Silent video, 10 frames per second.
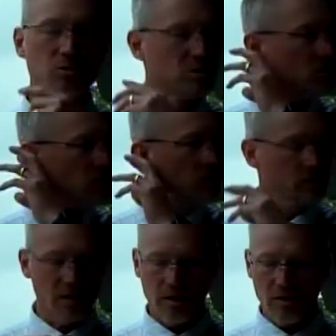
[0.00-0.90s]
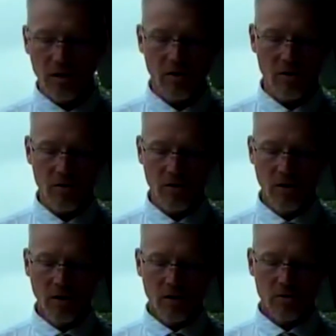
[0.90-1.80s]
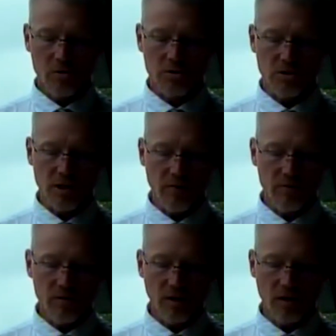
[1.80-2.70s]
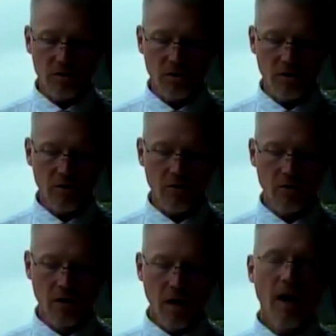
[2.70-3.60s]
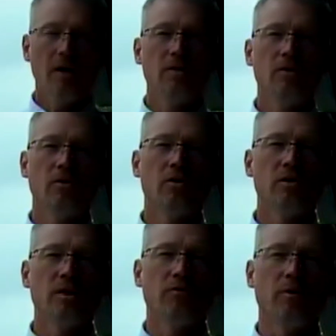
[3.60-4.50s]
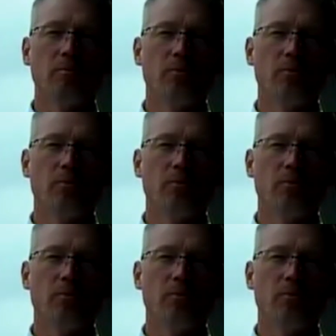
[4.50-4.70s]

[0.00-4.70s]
There's a 13-year, there's a 17-year, and then there are different